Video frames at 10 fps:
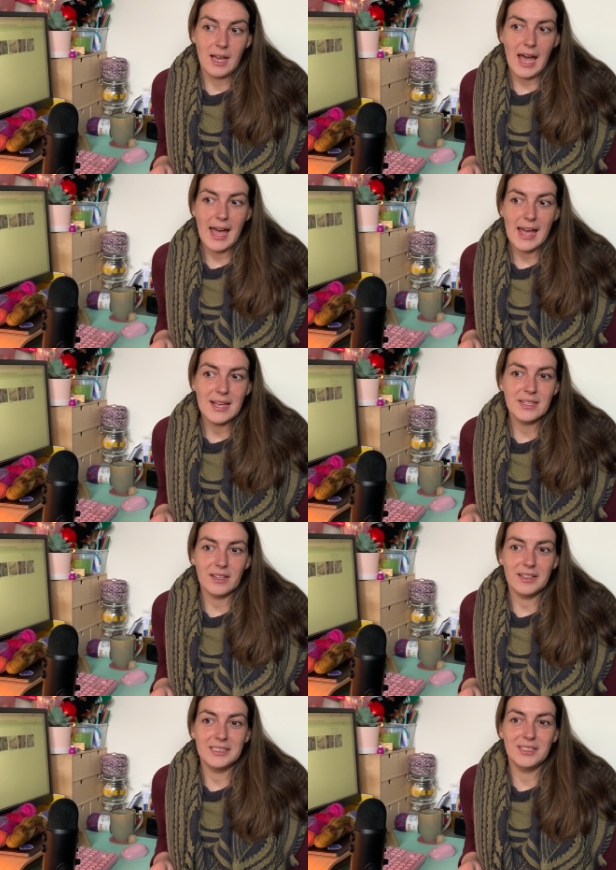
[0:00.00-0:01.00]
And
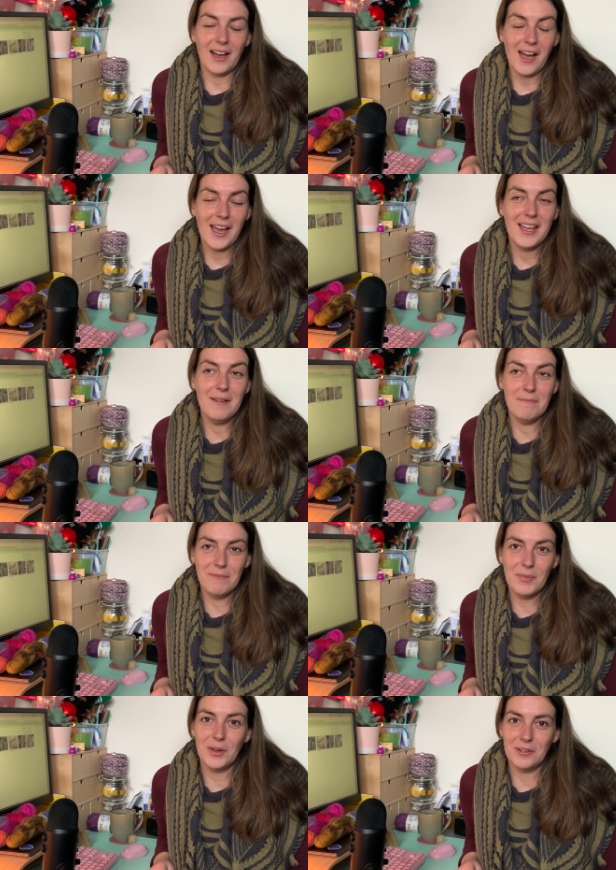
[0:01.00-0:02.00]
I am
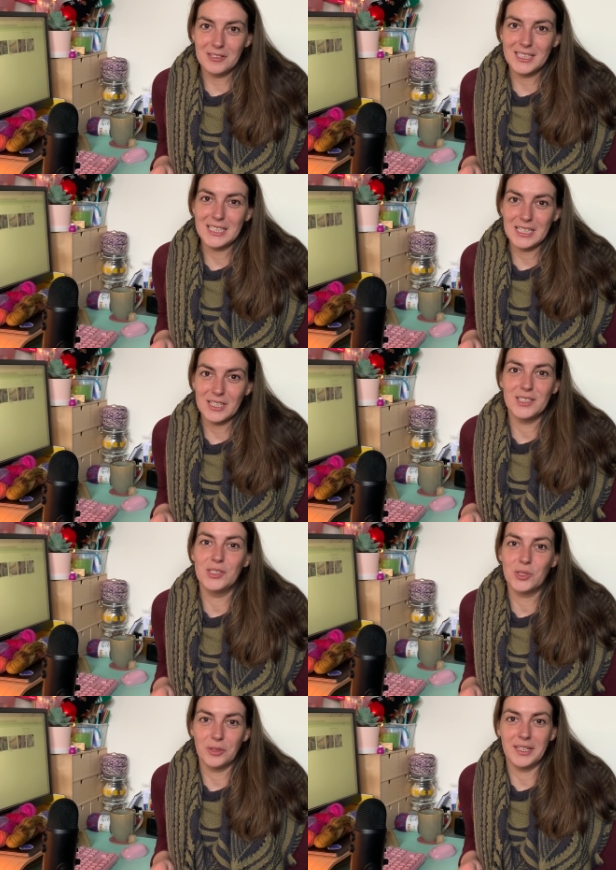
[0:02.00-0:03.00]
thoroughly
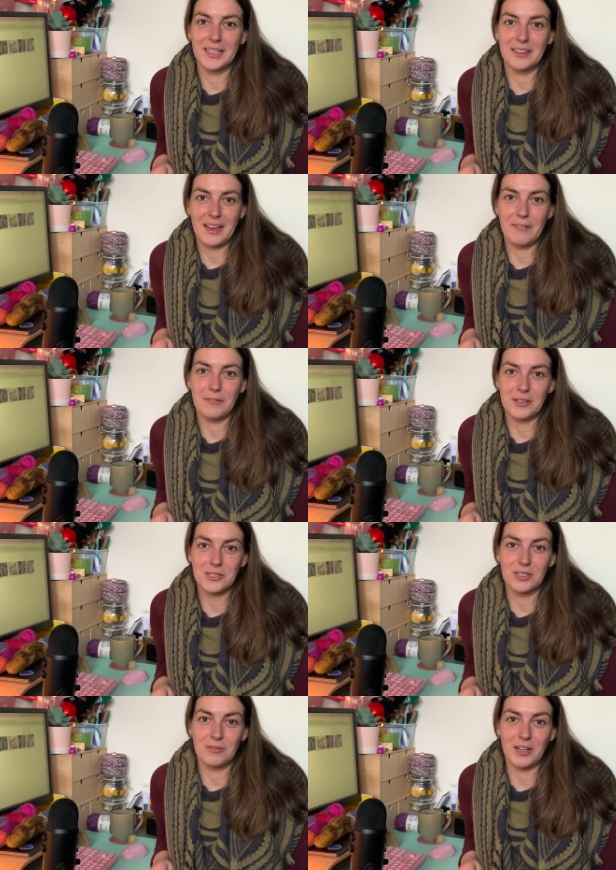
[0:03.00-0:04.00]
enjoying that
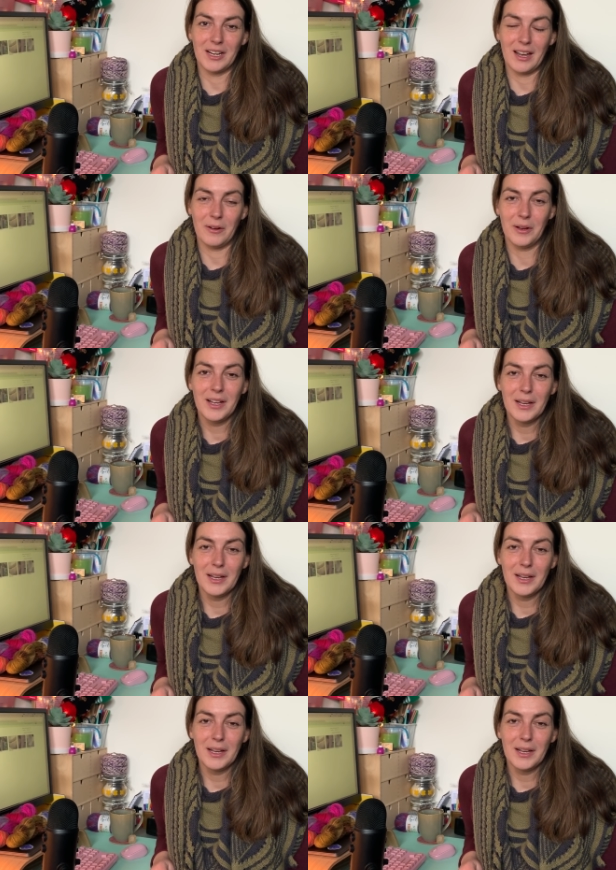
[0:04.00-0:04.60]
function right now,